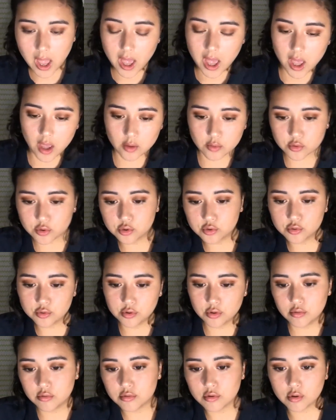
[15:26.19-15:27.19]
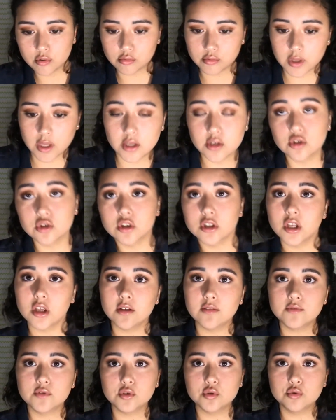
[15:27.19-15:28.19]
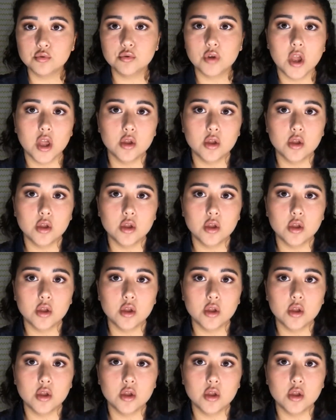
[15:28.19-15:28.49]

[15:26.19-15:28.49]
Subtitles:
How do you know that she loves you?